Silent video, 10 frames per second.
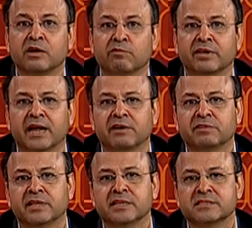We had
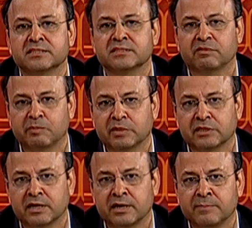with us Ravi
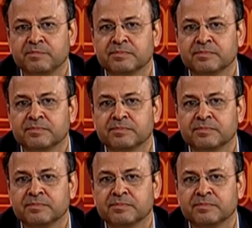Batra,